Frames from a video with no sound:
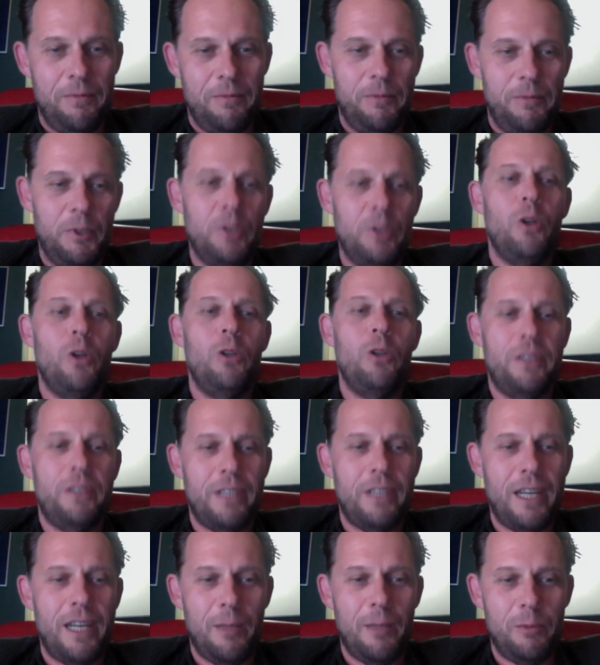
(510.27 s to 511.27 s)
in old
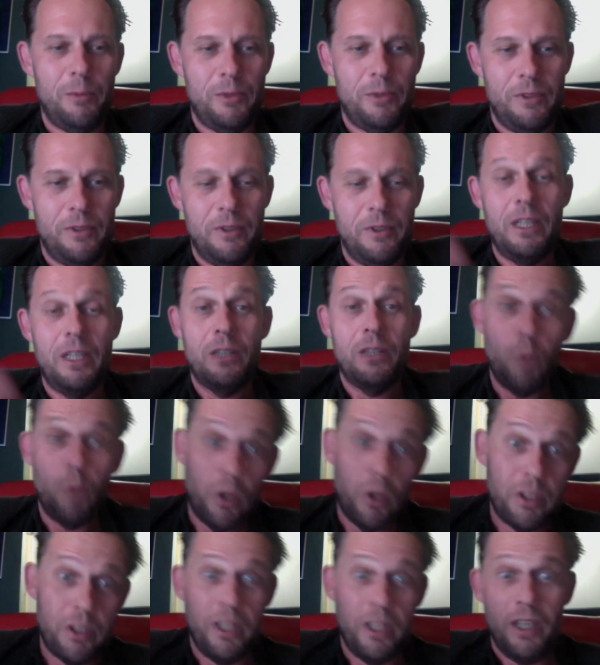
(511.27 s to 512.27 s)
times, just
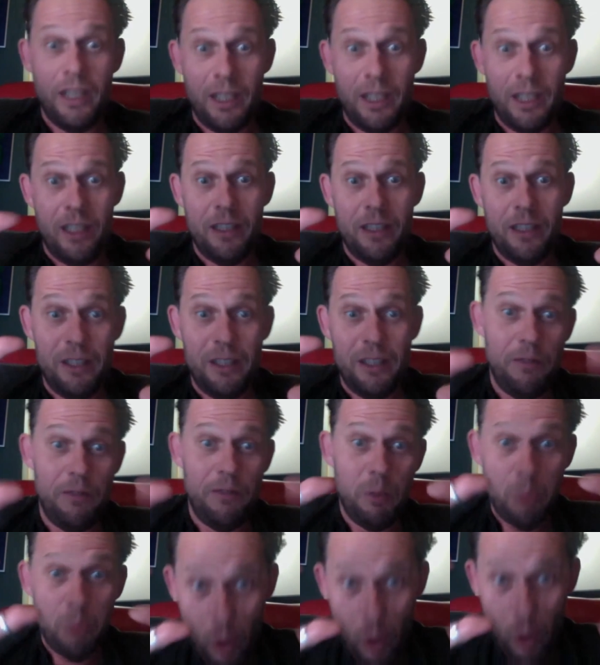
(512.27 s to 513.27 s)
watching a
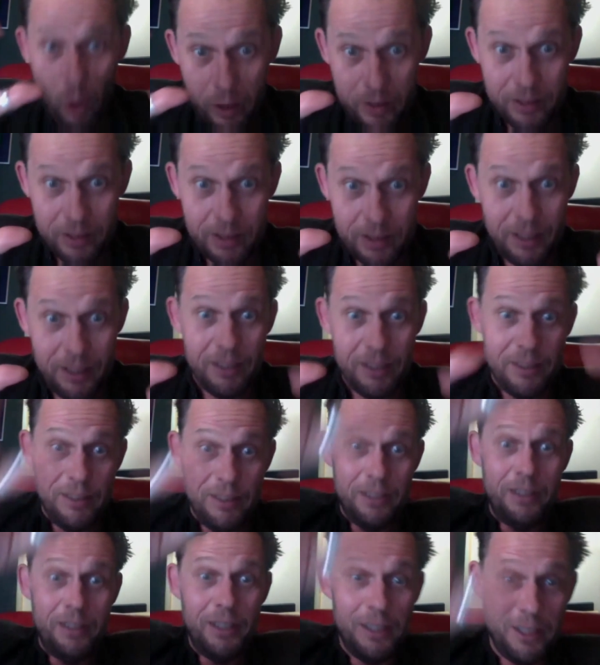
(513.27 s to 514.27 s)
TV box
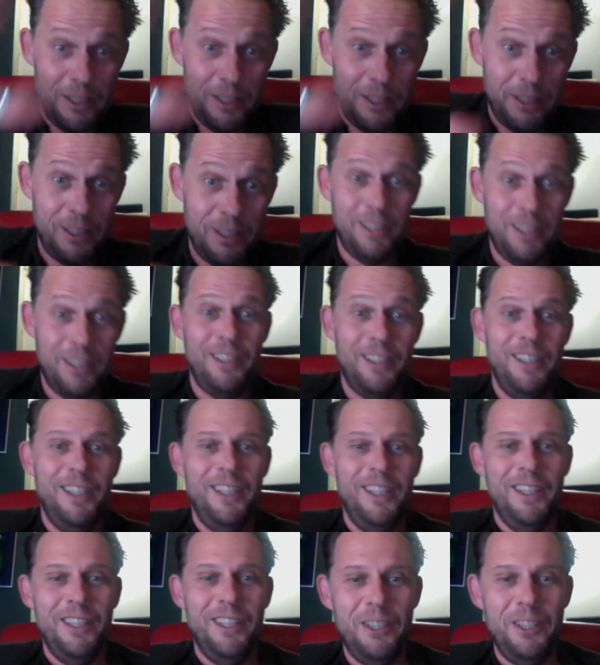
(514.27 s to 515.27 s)
sitting
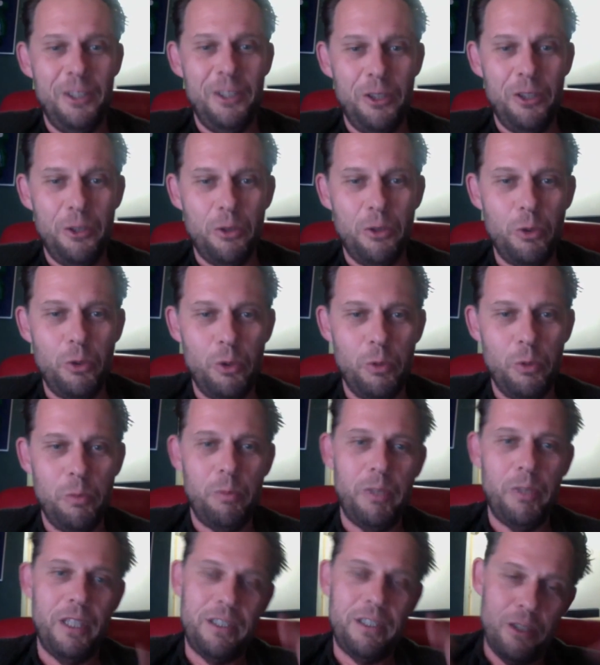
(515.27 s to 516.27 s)
in your room.
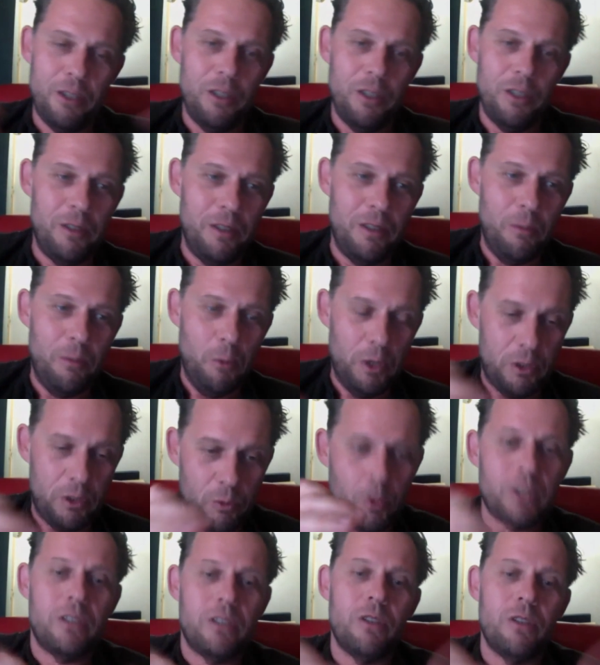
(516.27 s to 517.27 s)
But
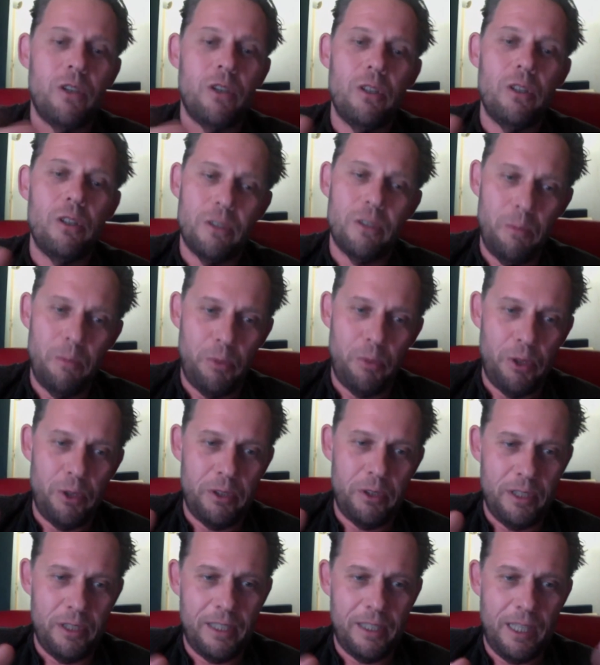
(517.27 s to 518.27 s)
what's also
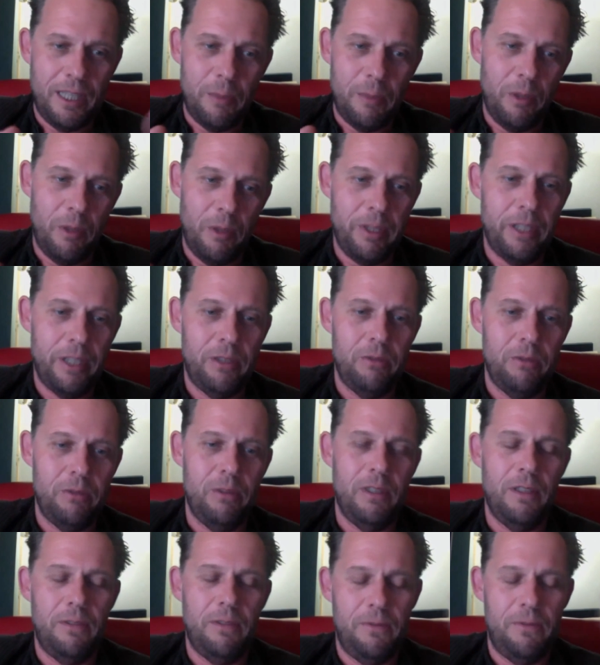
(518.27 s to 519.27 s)
important, coming back to
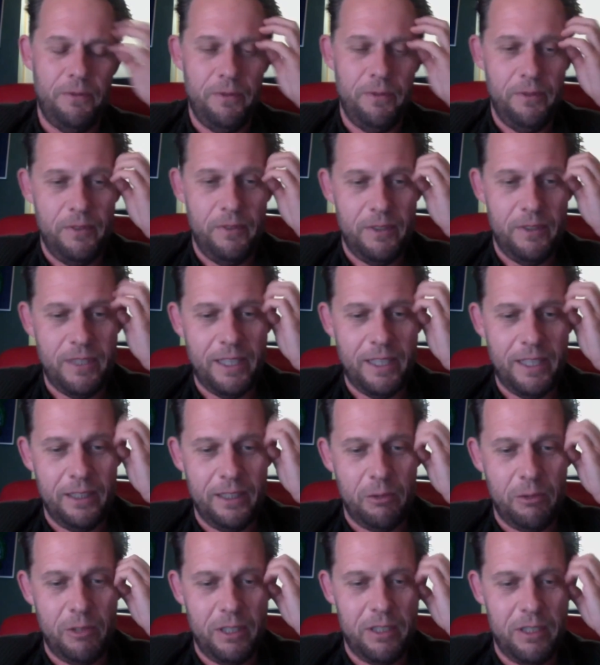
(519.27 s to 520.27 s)
the
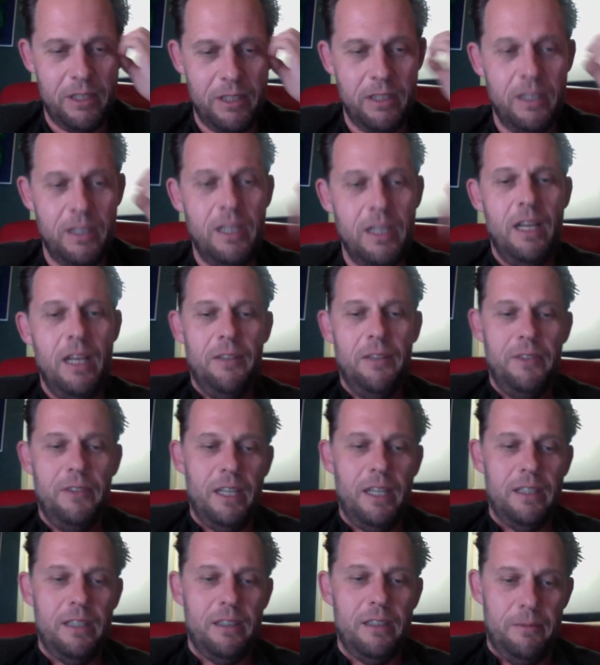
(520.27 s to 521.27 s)
second question,
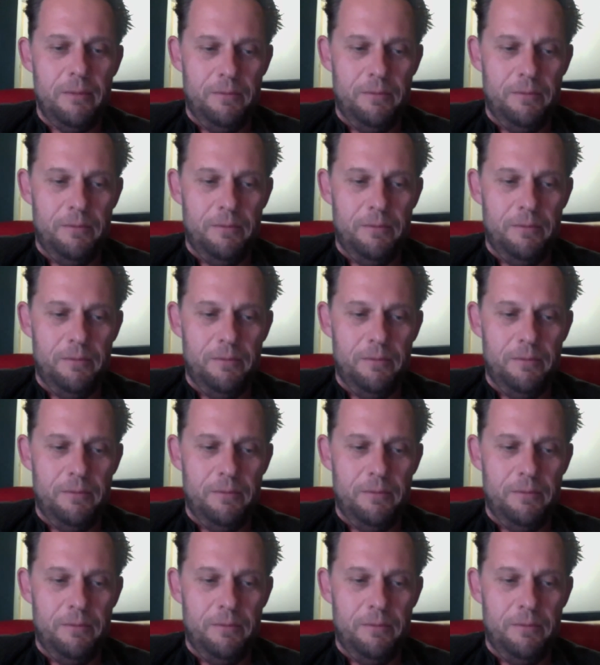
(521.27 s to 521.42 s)
that